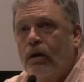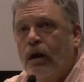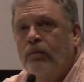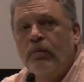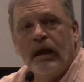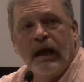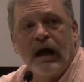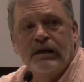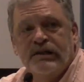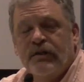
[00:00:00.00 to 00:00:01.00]
at being
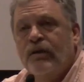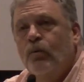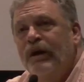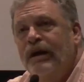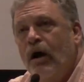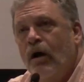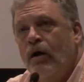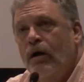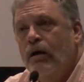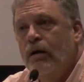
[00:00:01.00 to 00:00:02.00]
us than we
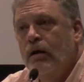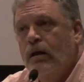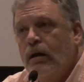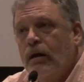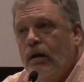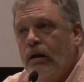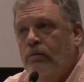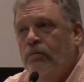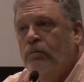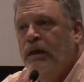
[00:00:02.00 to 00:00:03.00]
are,
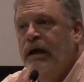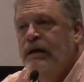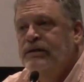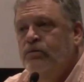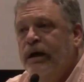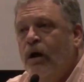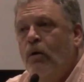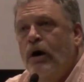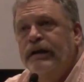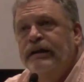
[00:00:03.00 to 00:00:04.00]
because we go on